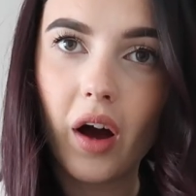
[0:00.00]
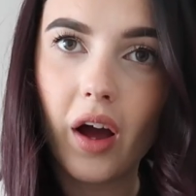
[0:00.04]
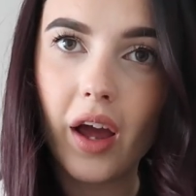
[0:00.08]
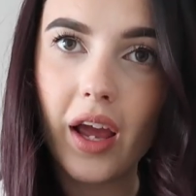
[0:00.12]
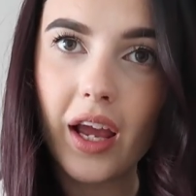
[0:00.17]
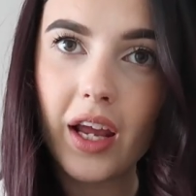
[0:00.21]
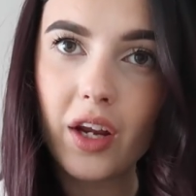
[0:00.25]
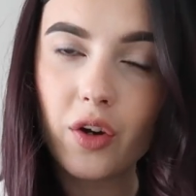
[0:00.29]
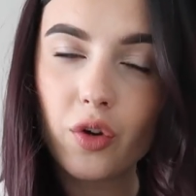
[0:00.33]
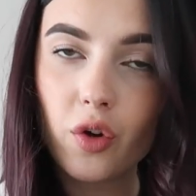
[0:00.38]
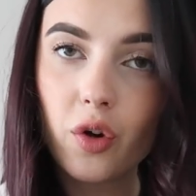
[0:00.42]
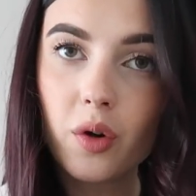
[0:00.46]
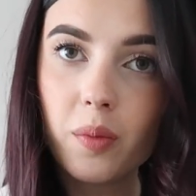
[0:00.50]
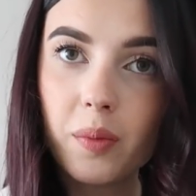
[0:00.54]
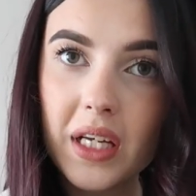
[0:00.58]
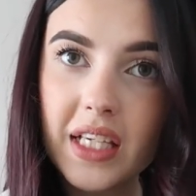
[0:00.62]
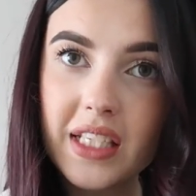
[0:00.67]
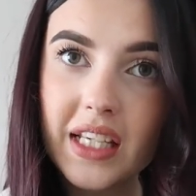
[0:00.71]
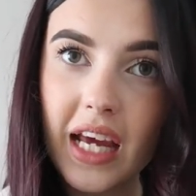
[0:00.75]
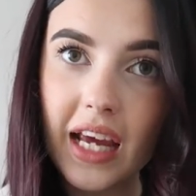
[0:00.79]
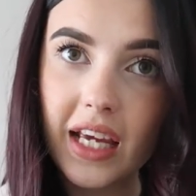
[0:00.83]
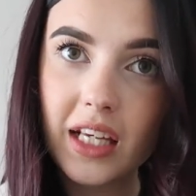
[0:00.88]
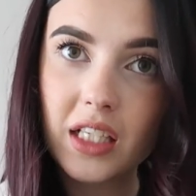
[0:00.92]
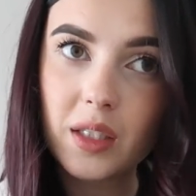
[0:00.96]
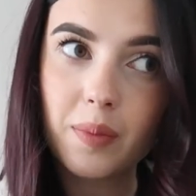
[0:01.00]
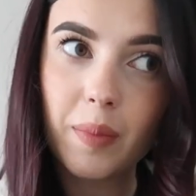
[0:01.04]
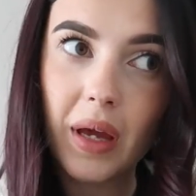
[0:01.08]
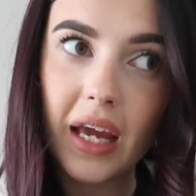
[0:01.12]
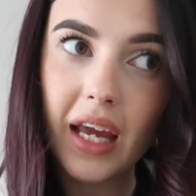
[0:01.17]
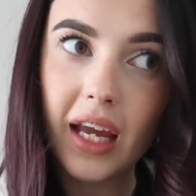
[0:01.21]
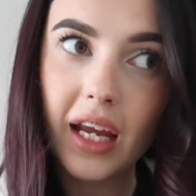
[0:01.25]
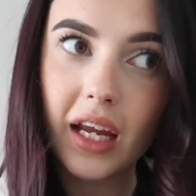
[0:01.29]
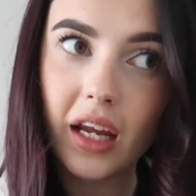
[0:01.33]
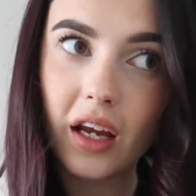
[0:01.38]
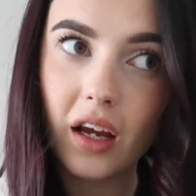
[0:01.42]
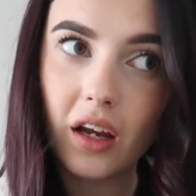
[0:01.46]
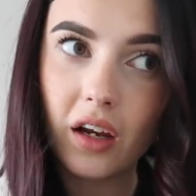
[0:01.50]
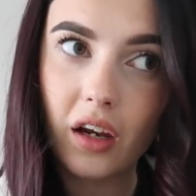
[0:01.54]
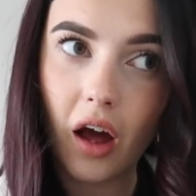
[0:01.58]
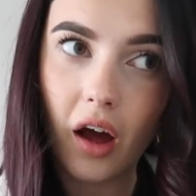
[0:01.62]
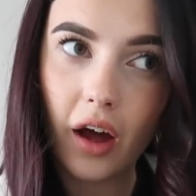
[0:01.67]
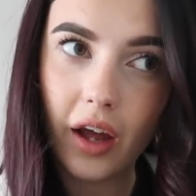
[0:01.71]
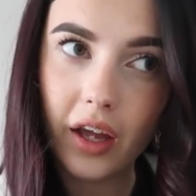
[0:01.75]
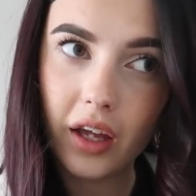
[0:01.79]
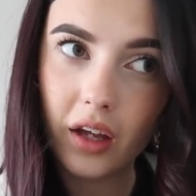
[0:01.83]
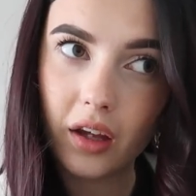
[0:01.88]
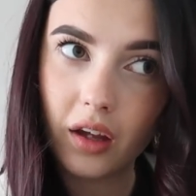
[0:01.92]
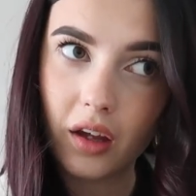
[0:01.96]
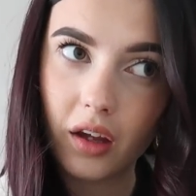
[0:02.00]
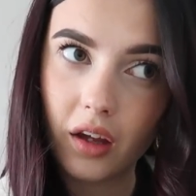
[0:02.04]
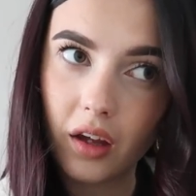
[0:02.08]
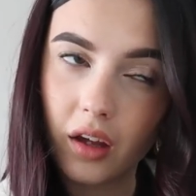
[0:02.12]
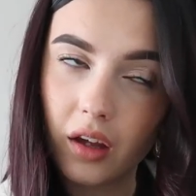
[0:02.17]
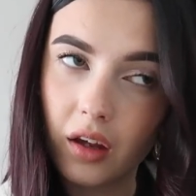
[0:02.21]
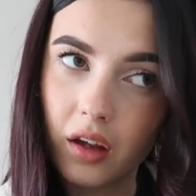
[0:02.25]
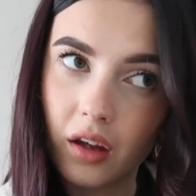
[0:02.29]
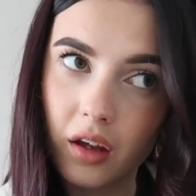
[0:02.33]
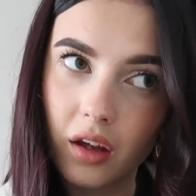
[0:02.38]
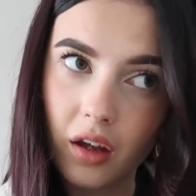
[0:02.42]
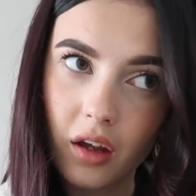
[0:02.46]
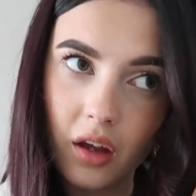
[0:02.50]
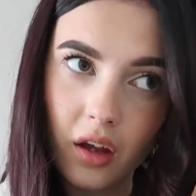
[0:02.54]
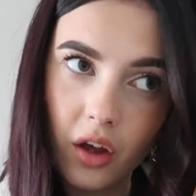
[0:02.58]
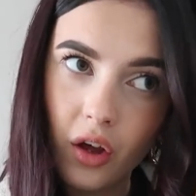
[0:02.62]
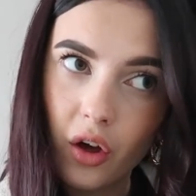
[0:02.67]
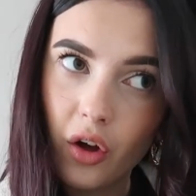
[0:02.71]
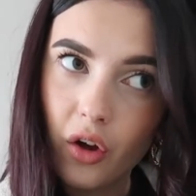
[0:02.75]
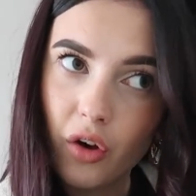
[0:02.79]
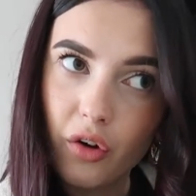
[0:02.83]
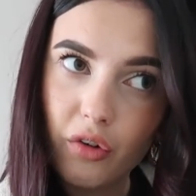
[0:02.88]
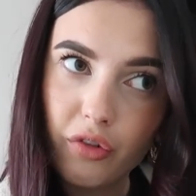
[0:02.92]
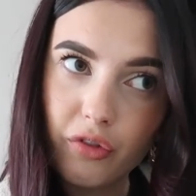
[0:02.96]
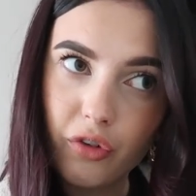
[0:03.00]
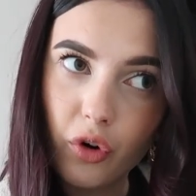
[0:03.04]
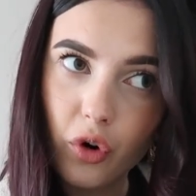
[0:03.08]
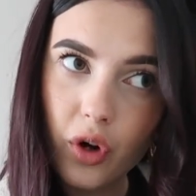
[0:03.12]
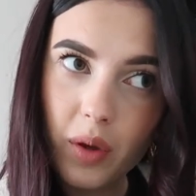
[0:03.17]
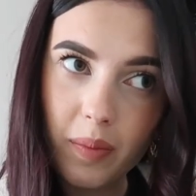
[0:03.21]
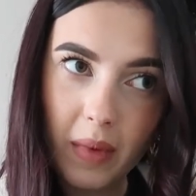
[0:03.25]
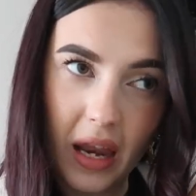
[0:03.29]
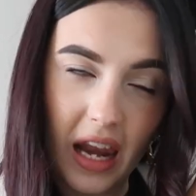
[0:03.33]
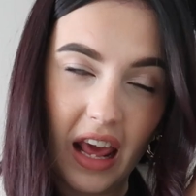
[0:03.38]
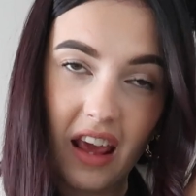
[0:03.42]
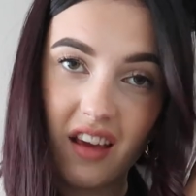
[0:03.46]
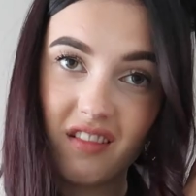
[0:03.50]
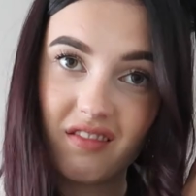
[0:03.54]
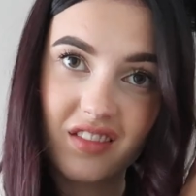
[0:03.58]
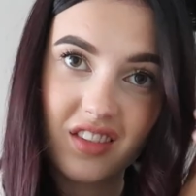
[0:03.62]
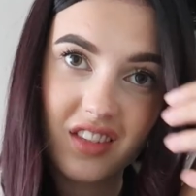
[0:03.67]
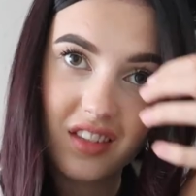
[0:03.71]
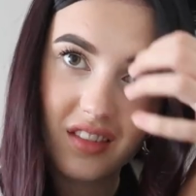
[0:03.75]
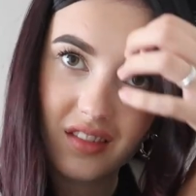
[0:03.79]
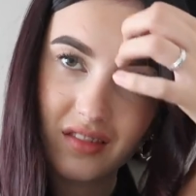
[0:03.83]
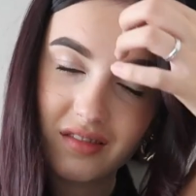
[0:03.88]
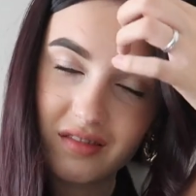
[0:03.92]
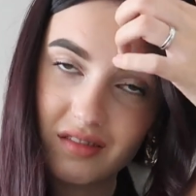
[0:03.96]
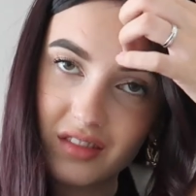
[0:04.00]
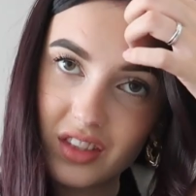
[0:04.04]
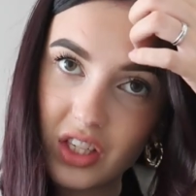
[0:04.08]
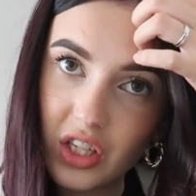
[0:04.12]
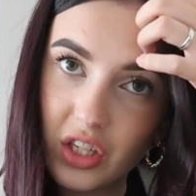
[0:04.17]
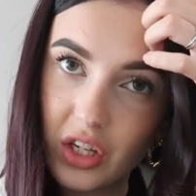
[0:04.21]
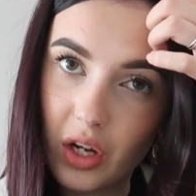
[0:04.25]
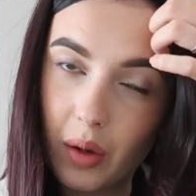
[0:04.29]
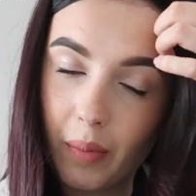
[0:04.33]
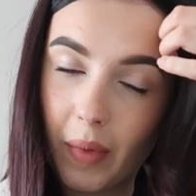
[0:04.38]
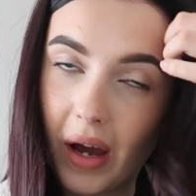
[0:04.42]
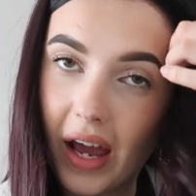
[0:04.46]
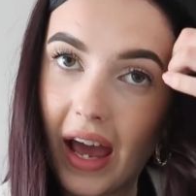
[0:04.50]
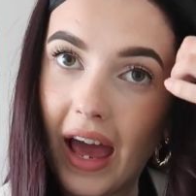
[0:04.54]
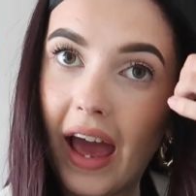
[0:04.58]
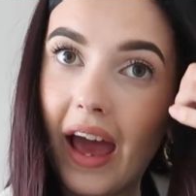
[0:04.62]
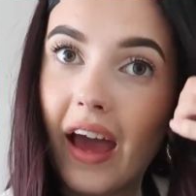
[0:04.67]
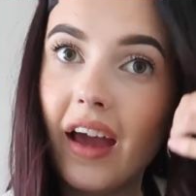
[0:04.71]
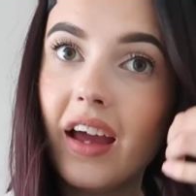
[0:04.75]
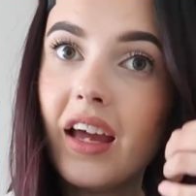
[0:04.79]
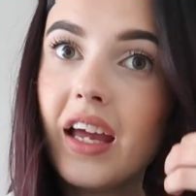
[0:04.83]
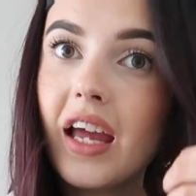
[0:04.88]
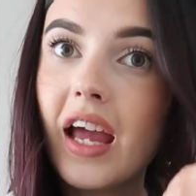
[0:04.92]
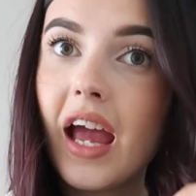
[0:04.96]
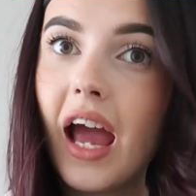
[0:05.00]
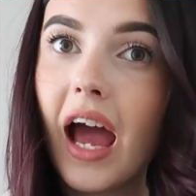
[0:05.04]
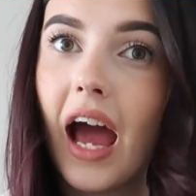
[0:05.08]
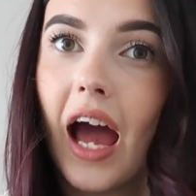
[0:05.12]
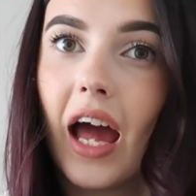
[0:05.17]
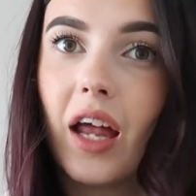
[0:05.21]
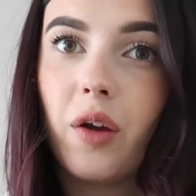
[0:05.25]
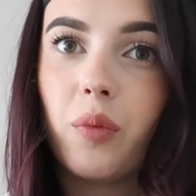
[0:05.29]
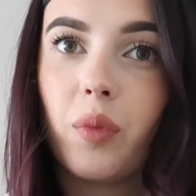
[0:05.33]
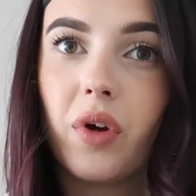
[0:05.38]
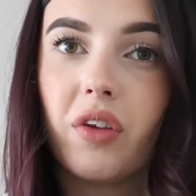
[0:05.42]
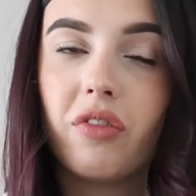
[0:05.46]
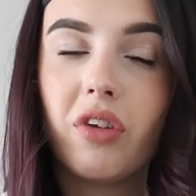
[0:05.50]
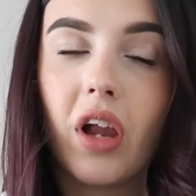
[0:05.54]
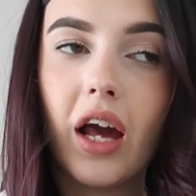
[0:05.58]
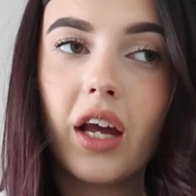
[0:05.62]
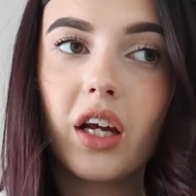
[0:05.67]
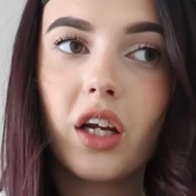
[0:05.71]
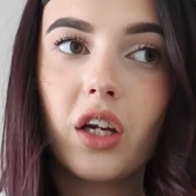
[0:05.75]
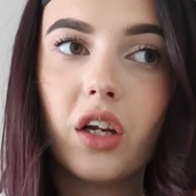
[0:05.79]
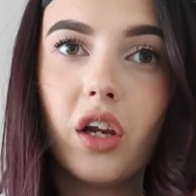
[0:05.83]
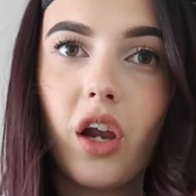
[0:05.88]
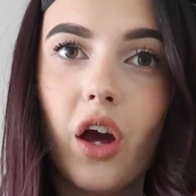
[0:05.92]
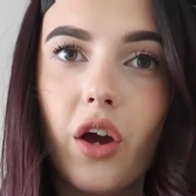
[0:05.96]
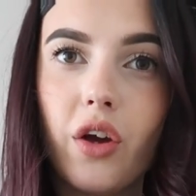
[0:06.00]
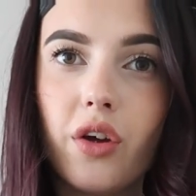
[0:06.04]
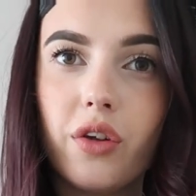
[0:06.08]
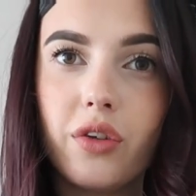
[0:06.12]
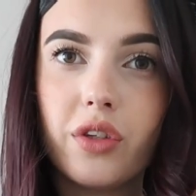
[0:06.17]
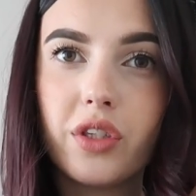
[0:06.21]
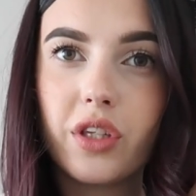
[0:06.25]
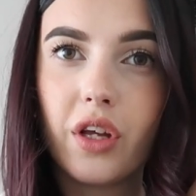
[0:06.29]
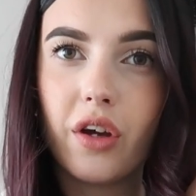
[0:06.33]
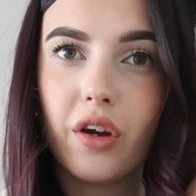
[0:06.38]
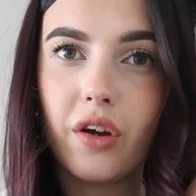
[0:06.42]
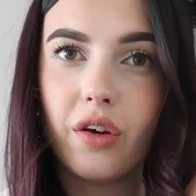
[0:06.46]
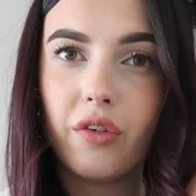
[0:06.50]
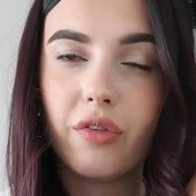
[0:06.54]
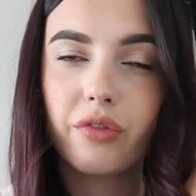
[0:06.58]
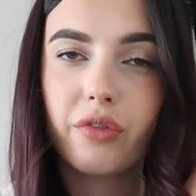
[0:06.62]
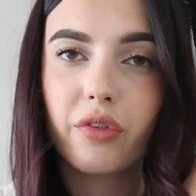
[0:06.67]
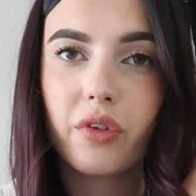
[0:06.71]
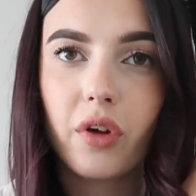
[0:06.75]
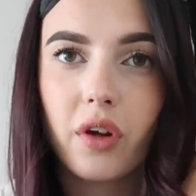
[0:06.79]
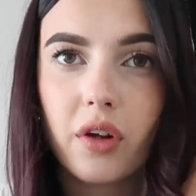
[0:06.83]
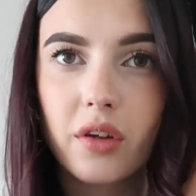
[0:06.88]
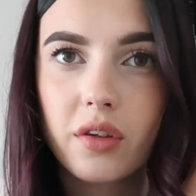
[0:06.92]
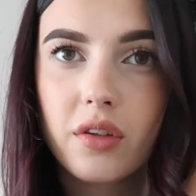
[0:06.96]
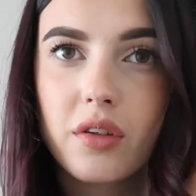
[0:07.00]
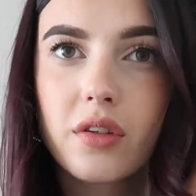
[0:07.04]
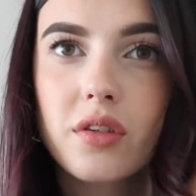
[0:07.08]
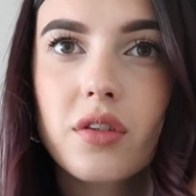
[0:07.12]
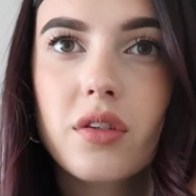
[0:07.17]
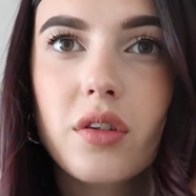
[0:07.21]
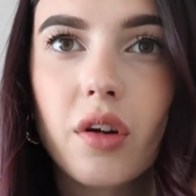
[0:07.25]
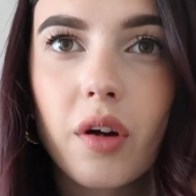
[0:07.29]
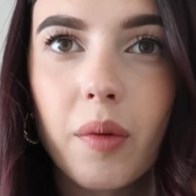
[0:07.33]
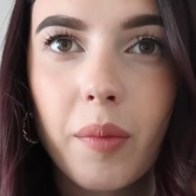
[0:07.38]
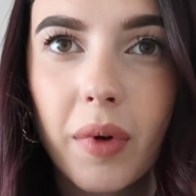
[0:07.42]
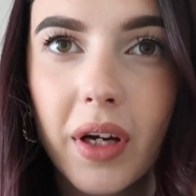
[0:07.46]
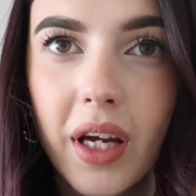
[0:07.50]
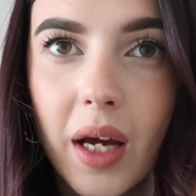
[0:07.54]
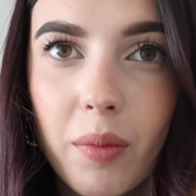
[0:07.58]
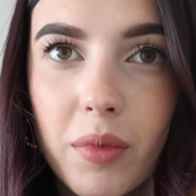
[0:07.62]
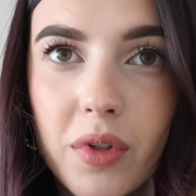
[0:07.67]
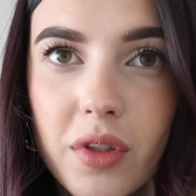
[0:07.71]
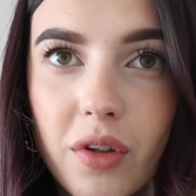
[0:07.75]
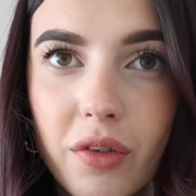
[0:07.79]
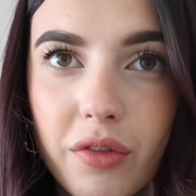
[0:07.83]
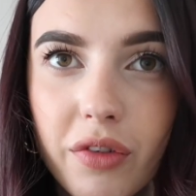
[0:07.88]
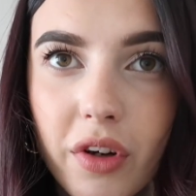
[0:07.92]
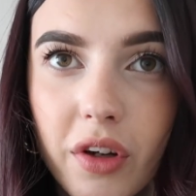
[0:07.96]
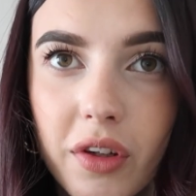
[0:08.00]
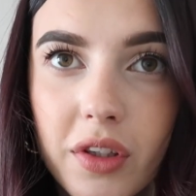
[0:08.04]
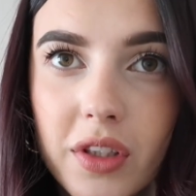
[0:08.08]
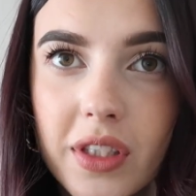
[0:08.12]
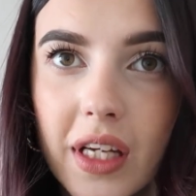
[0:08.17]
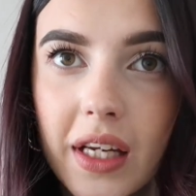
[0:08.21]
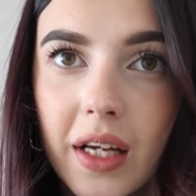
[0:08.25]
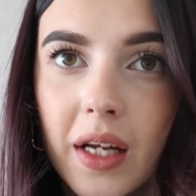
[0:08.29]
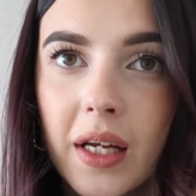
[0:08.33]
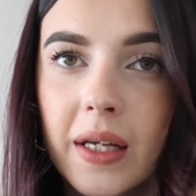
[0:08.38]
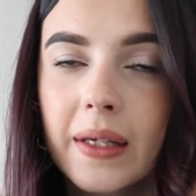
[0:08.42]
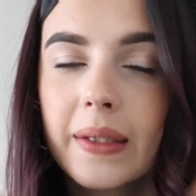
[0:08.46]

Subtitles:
It normally takes me like 40 minutes to do my hair and with like loads of, sorry my camera's not focusing,